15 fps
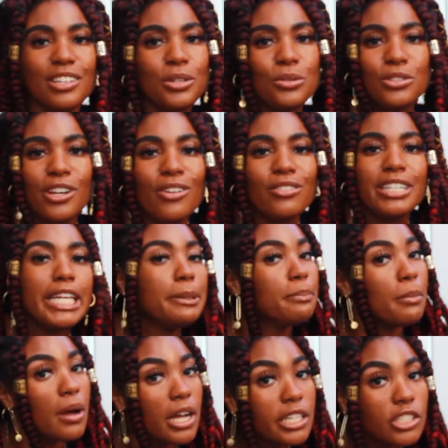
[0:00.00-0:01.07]
You don't need
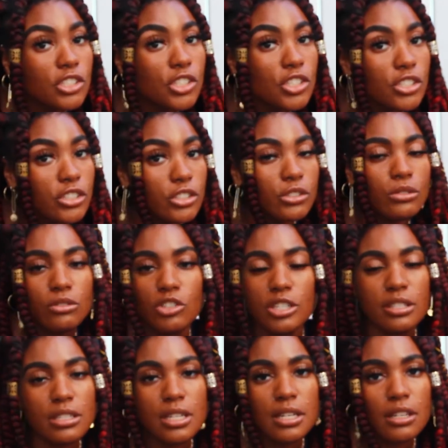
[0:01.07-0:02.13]
much. You
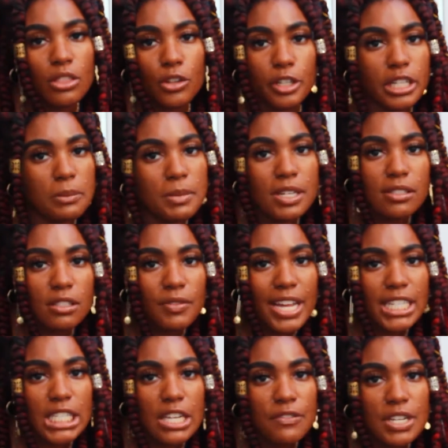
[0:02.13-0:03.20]
just need thirty minutes of
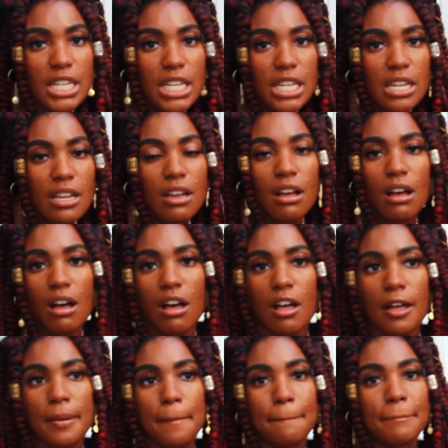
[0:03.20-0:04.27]
activity.
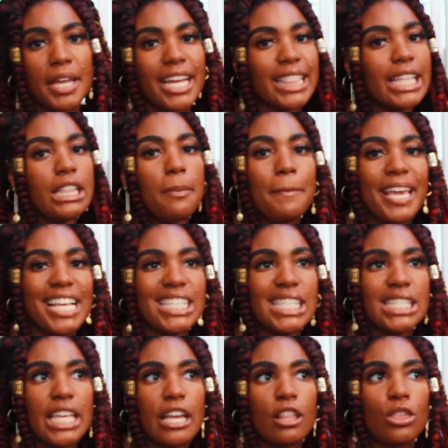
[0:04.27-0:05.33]
Um, I think the
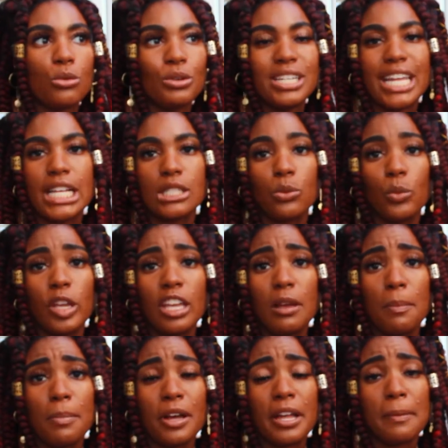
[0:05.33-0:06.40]
base is like three days a
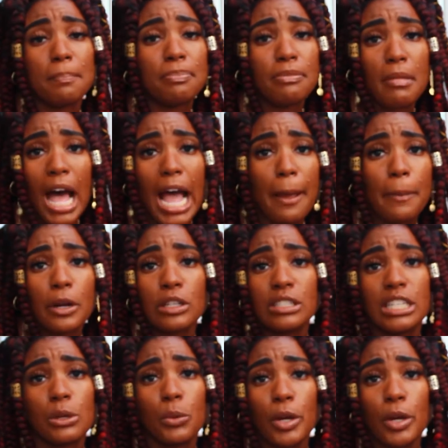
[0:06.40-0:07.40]
week, but I personally